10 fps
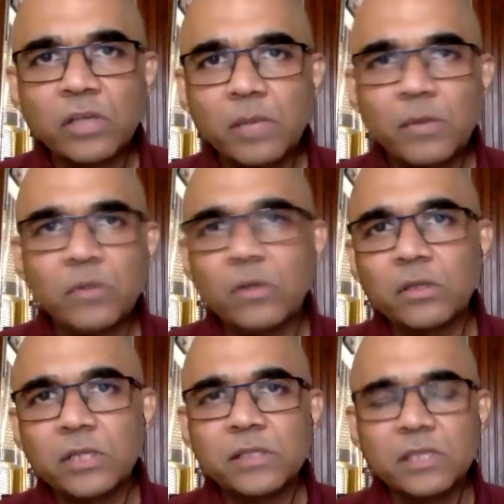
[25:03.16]
about
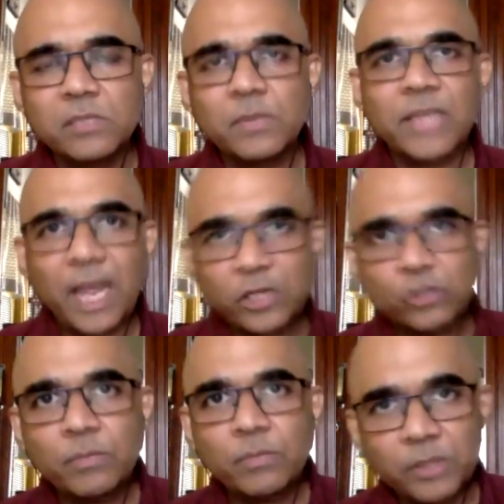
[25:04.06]
all these things. But the
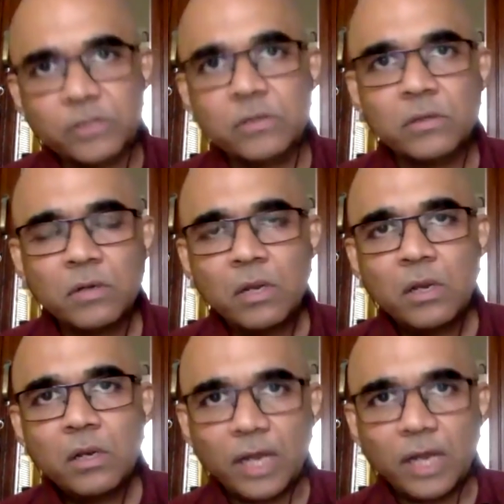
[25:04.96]
actual person,
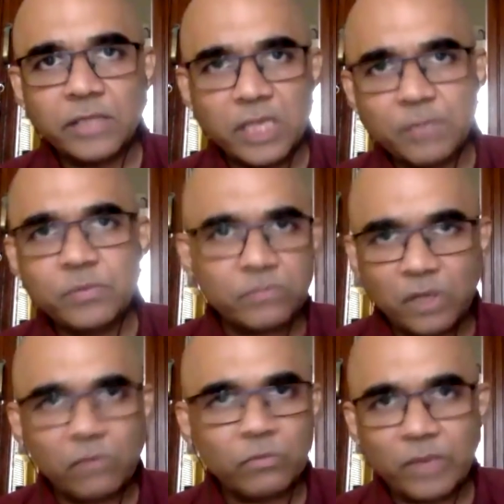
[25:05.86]
like deep
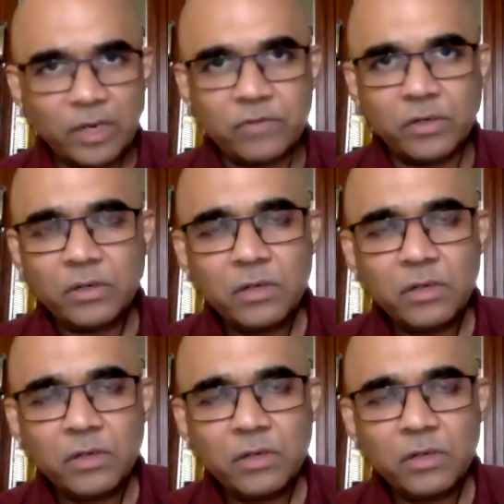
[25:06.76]
south, wherever,